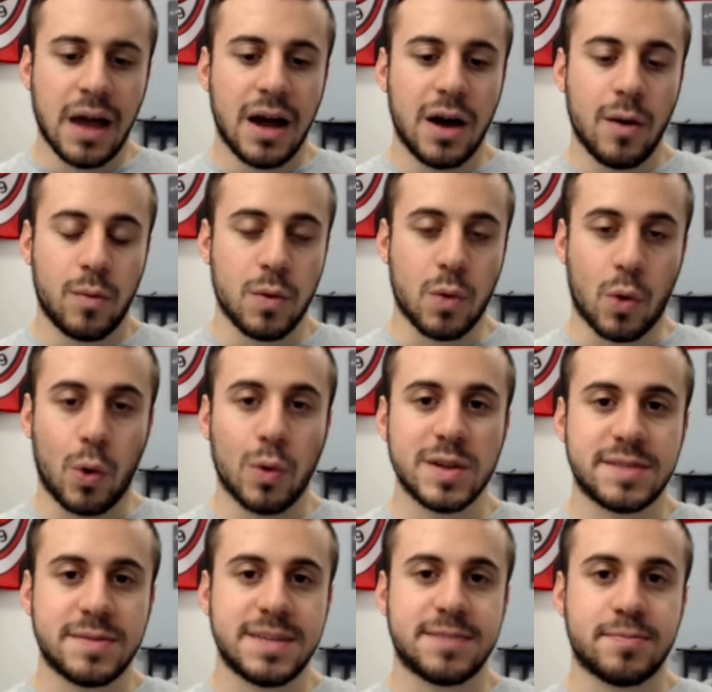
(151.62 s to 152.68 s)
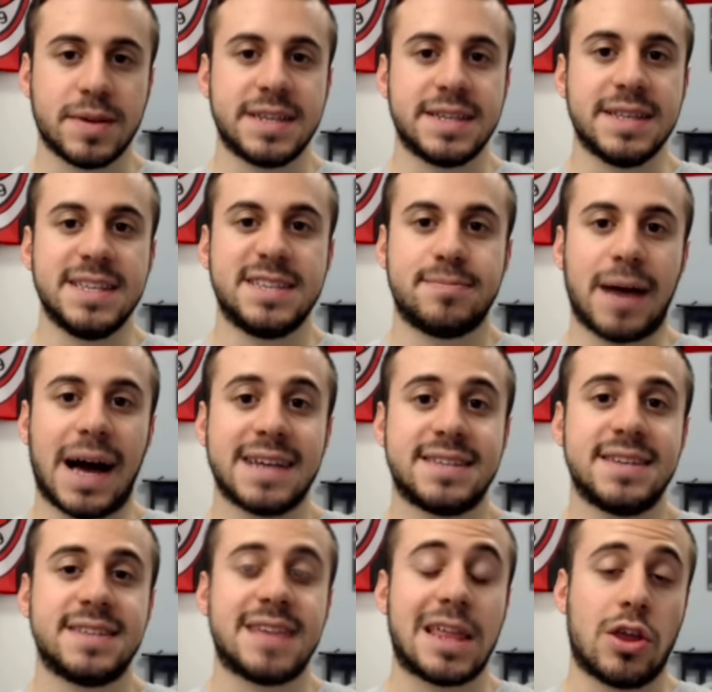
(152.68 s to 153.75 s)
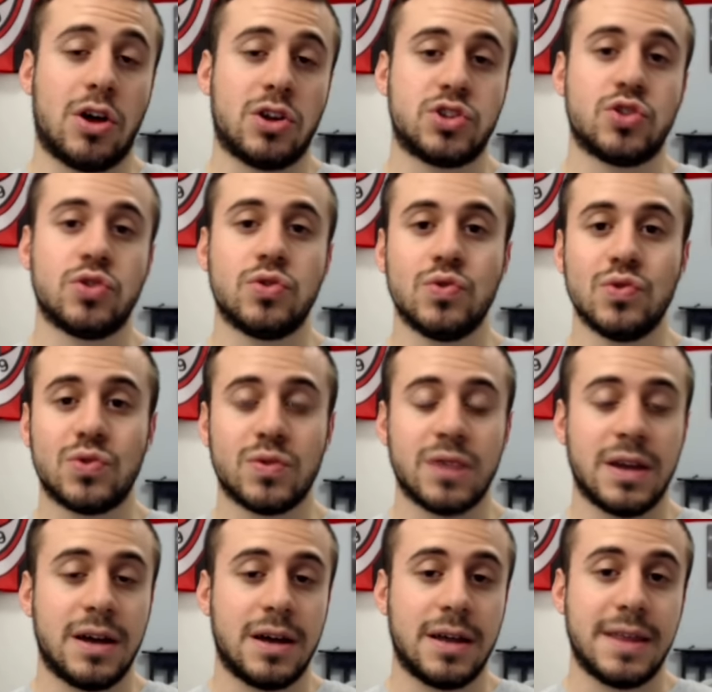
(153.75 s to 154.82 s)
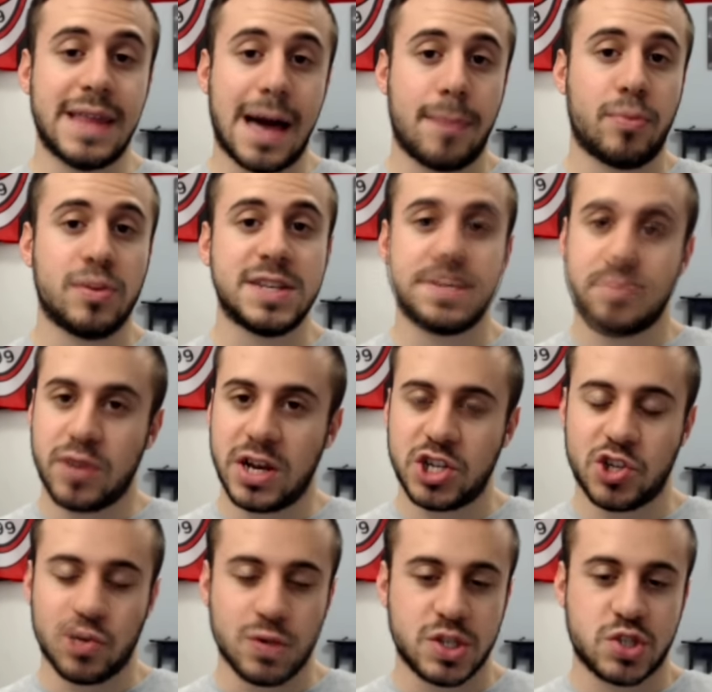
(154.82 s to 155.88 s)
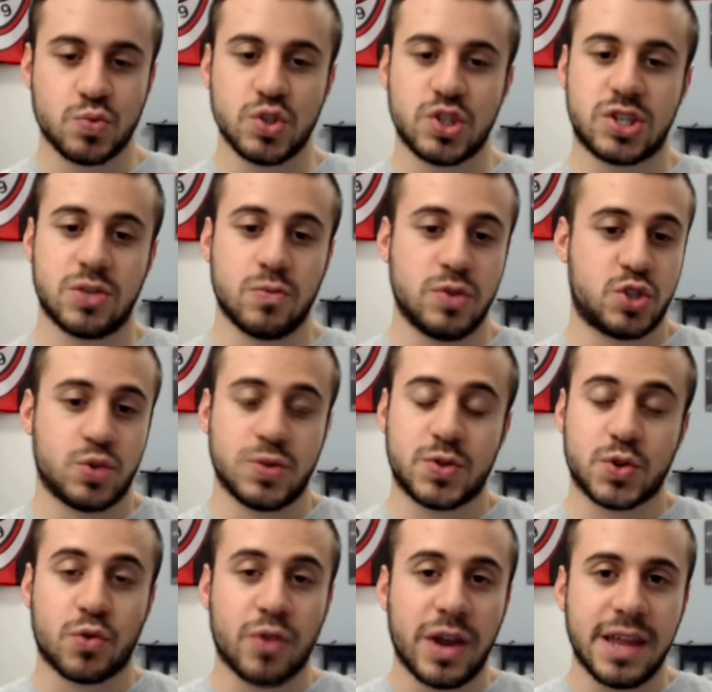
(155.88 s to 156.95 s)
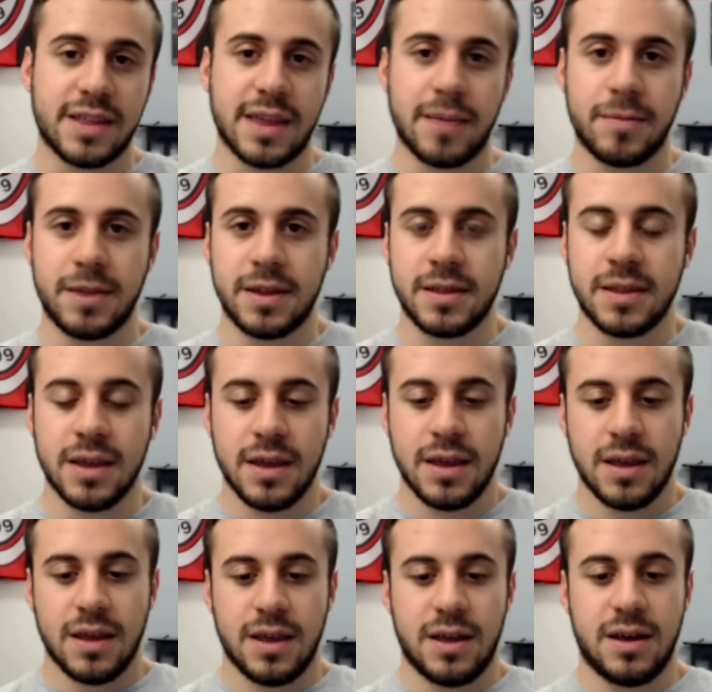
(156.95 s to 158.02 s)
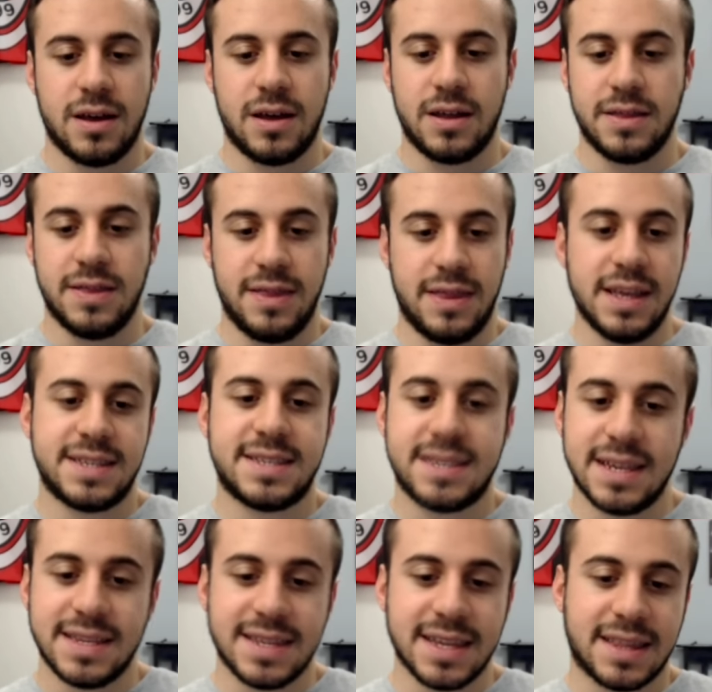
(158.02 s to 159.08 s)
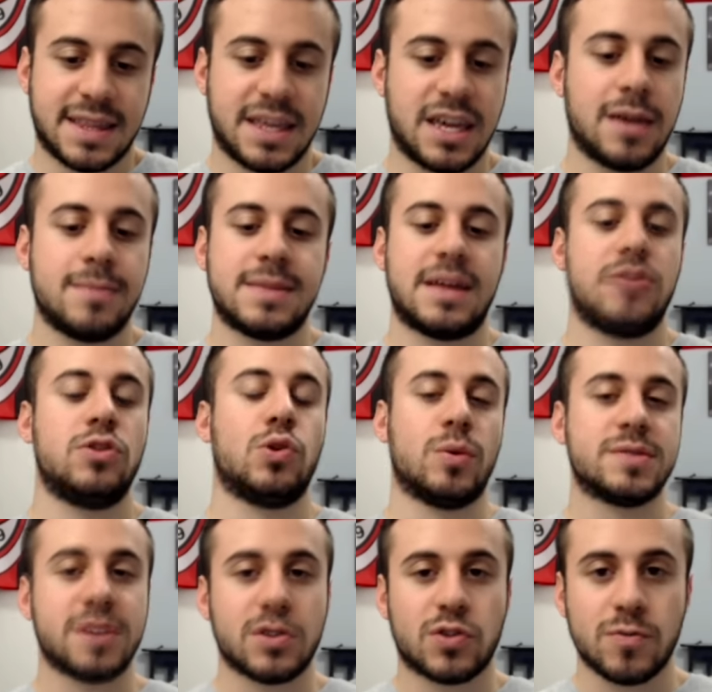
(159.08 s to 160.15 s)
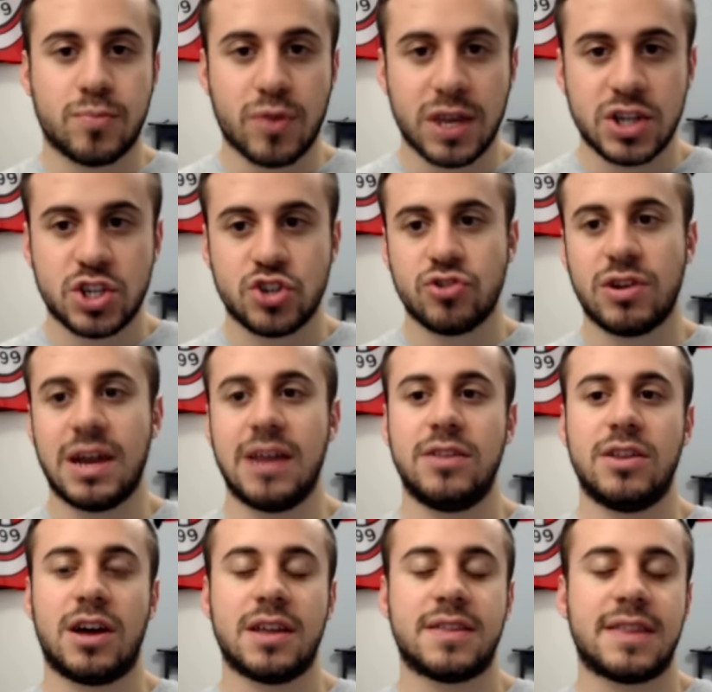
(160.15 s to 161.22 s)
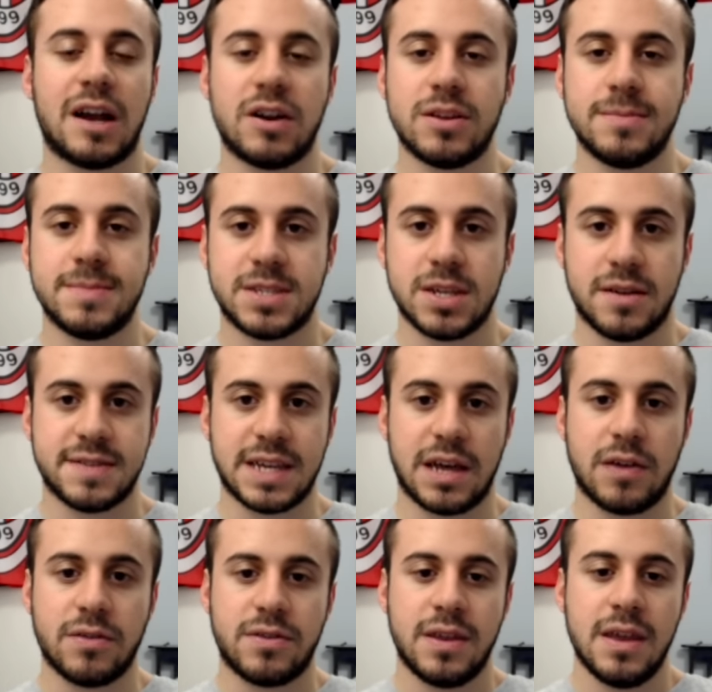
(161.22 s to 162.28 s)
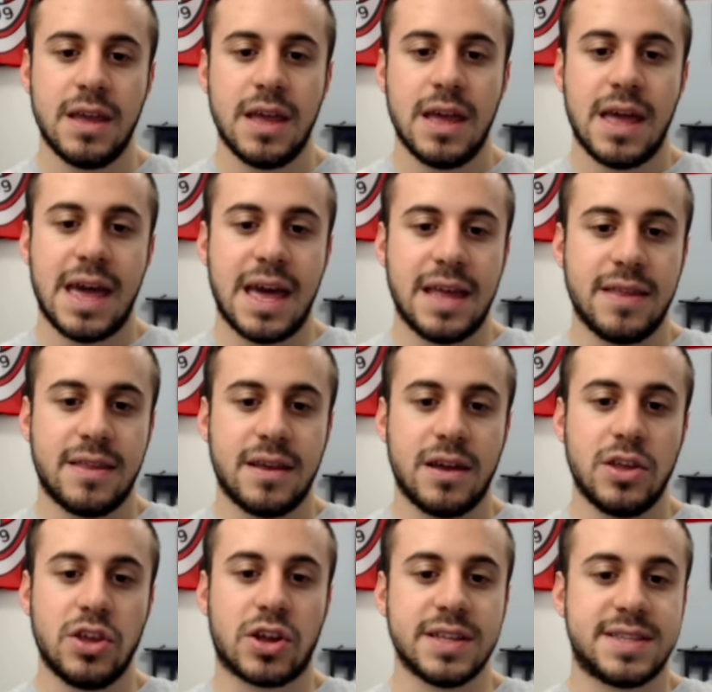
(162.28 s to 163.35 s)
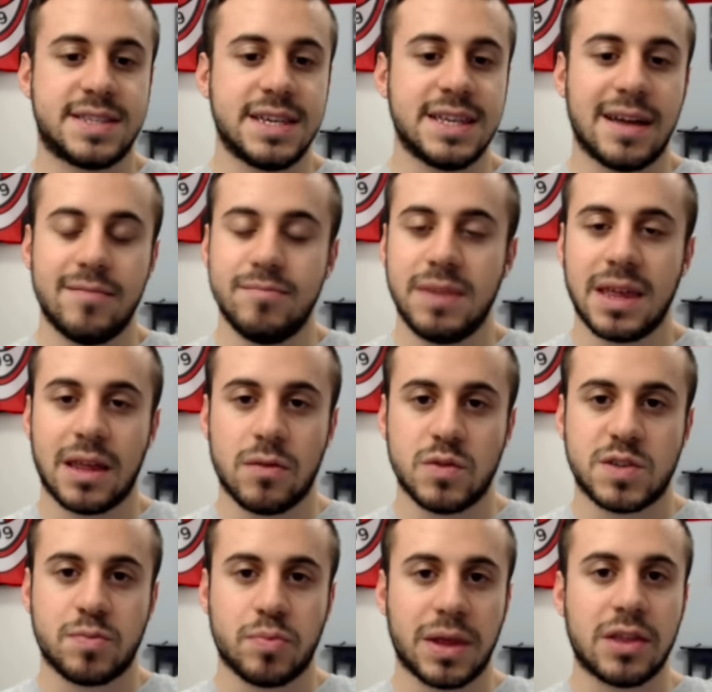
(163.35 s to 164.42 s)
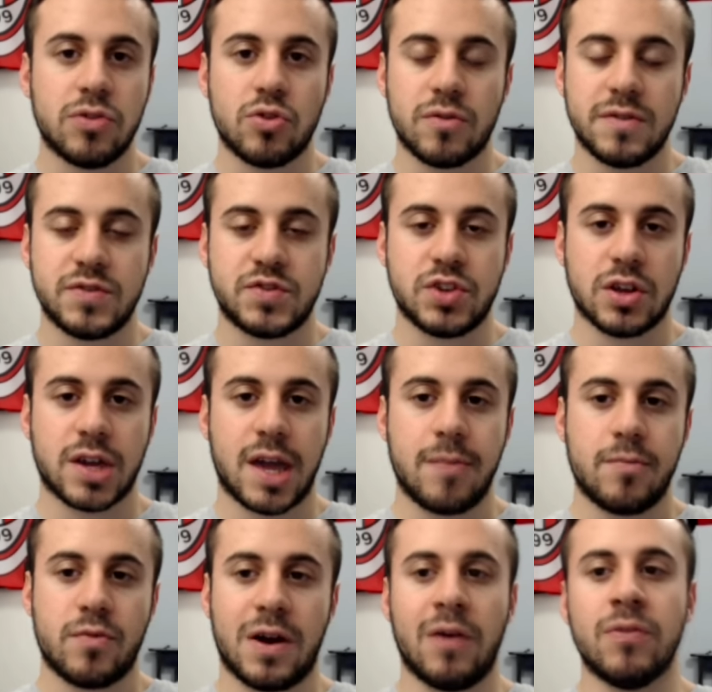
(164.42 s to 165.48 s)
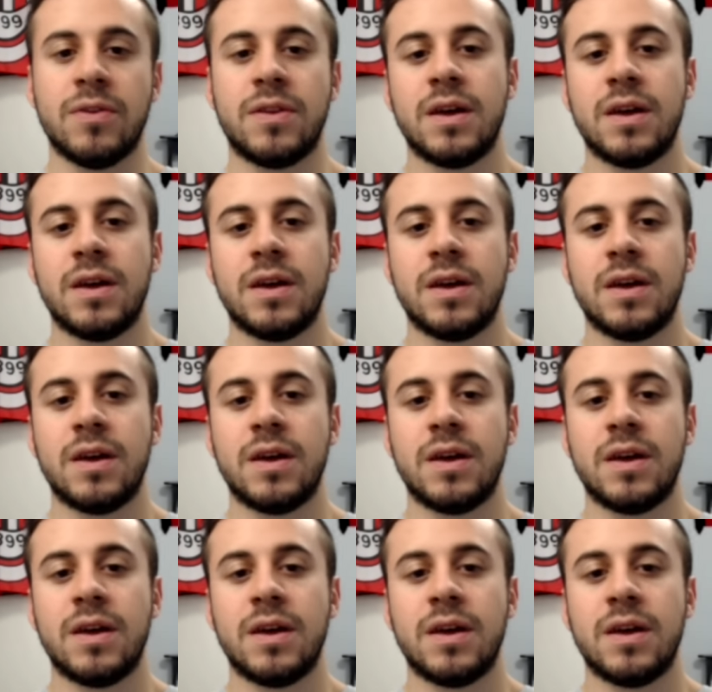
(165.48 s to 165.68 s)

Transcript: we were always misplacing these passes, and also due to the Napoli's pressure, which was great. I mean, this is a team that knows how to pressure and not tire themselves out, and you could see that Milan was playing nervous all game round.